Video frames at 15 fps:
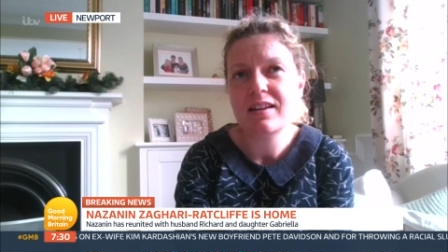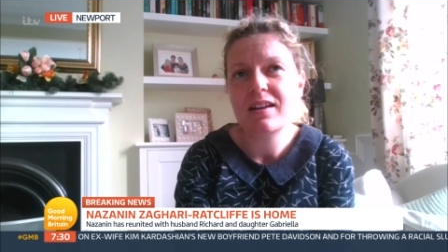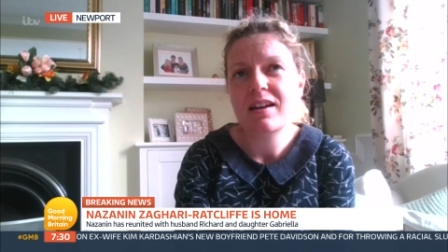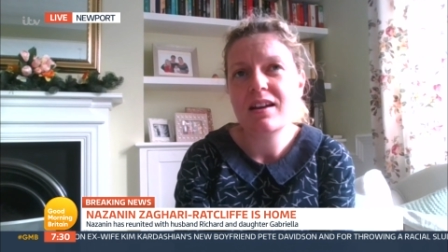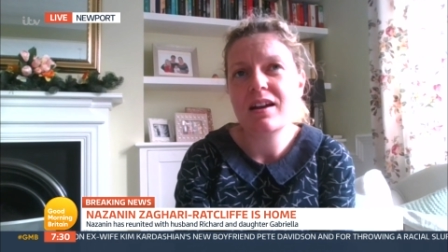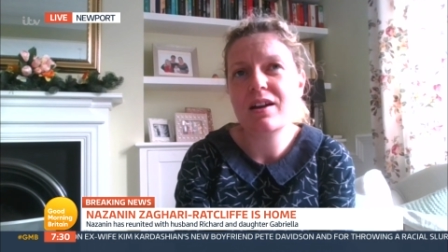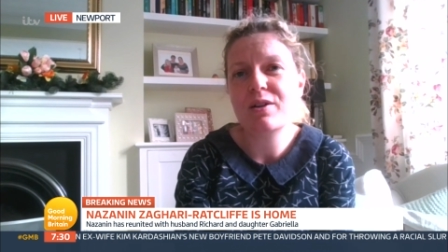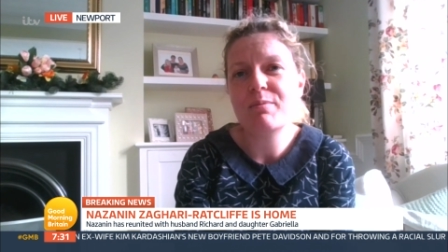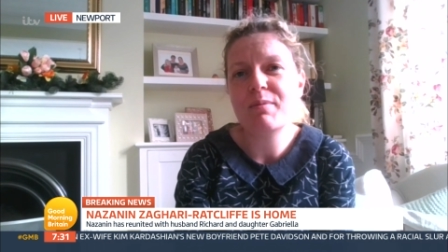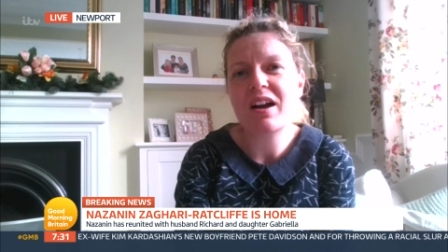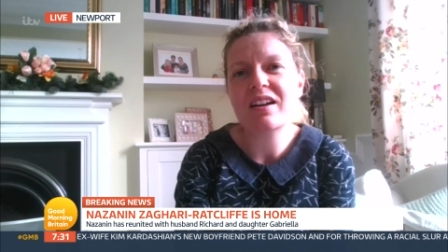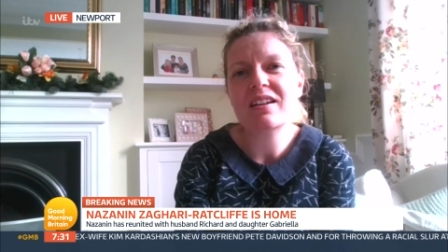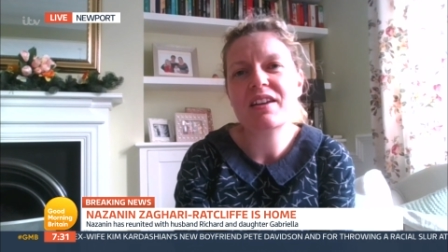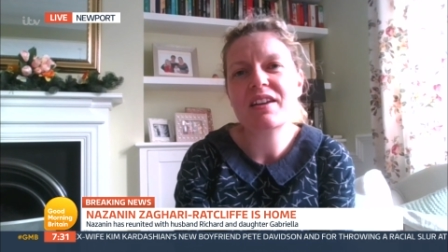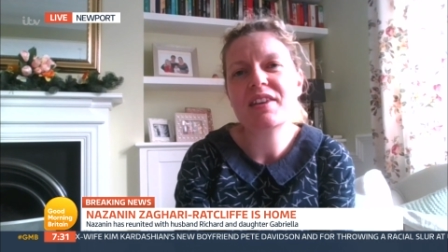
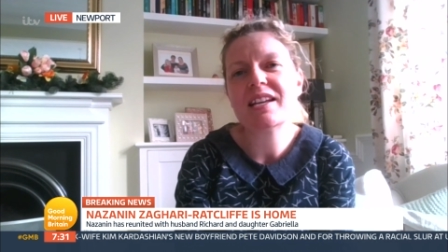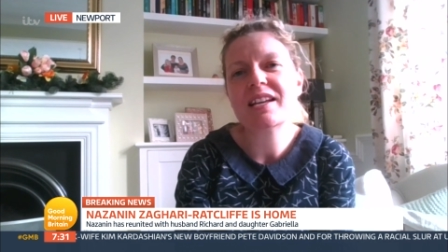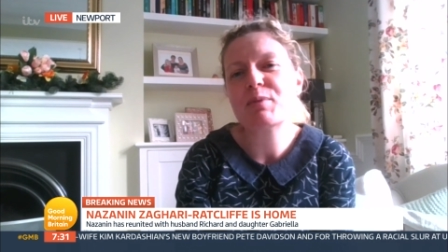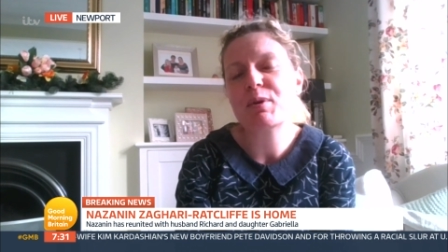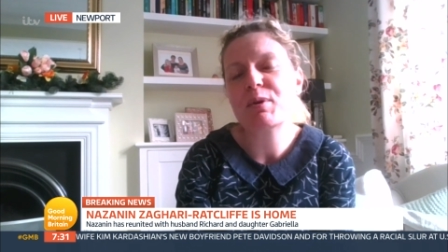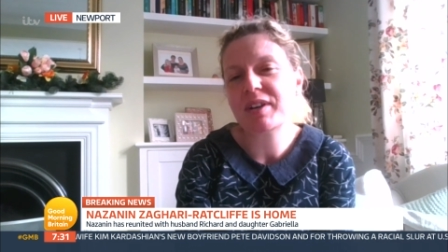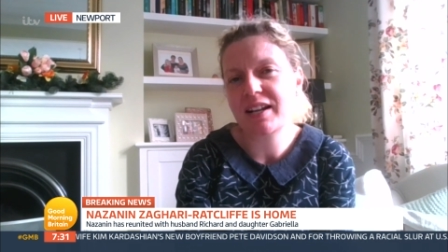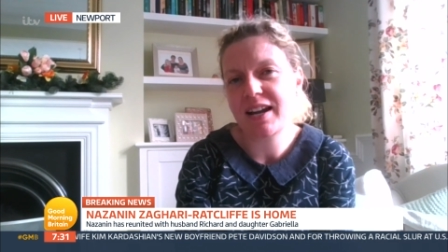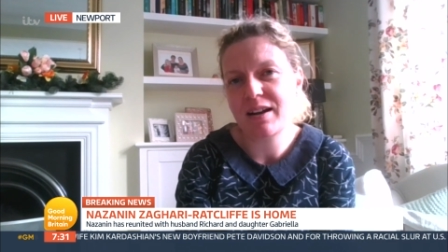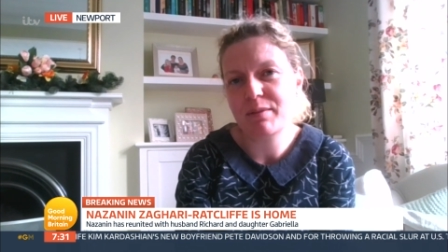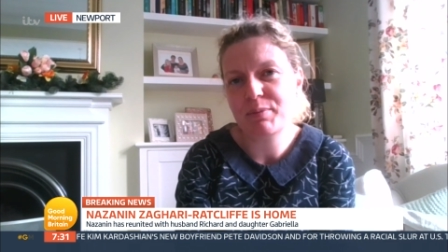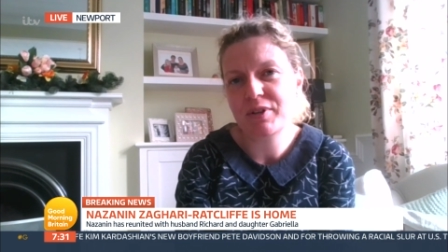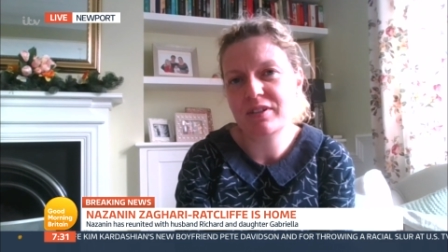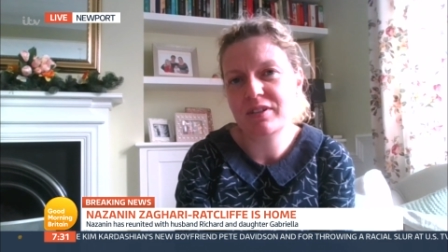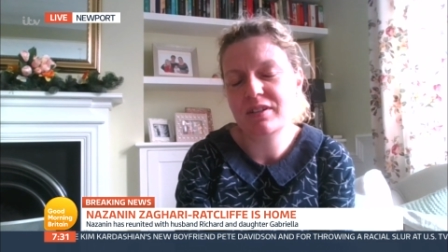I think is probably going to
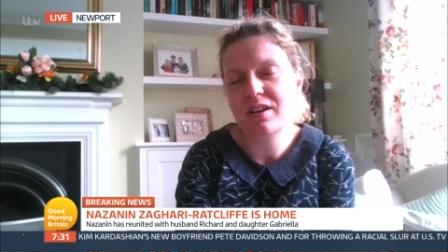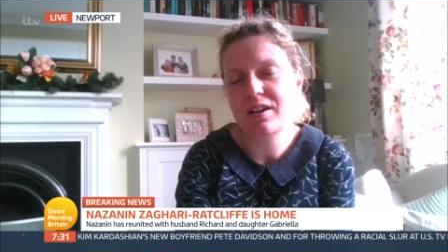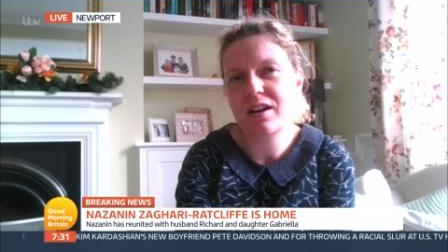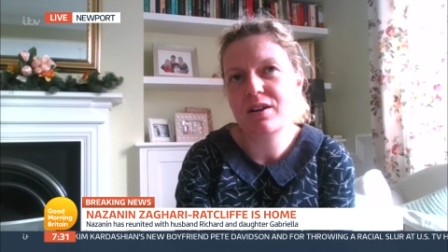happen.